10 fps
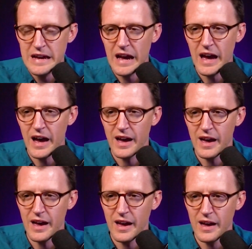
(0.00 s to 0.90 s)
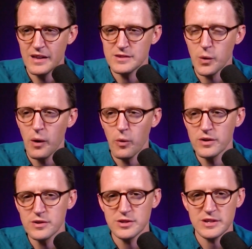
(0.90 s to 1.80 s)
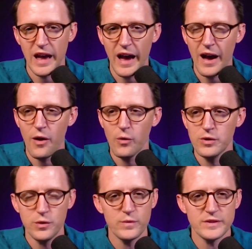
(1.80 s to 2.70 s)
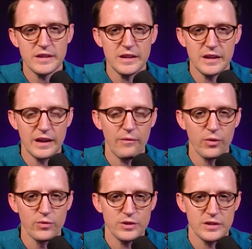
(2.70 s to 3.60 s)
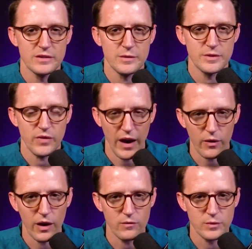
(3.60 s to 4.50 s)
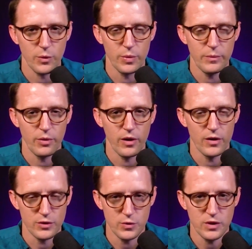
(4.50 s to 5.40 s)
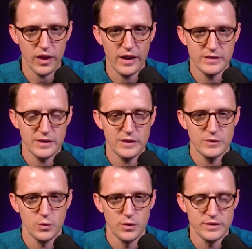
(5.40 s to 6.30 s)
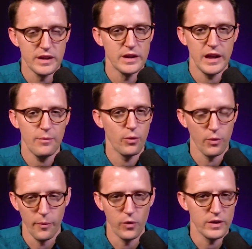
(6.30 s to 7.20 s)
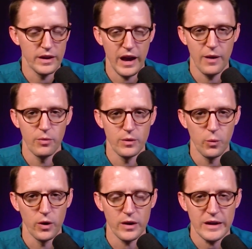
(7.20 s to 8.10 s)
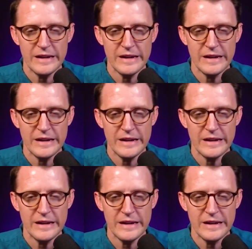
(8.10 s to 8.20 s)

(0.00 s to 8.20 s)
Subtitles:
And so I wonder just how you've seen an evolution in terms of how comfortable people are utilizing the tools that enable remote and hybrid work.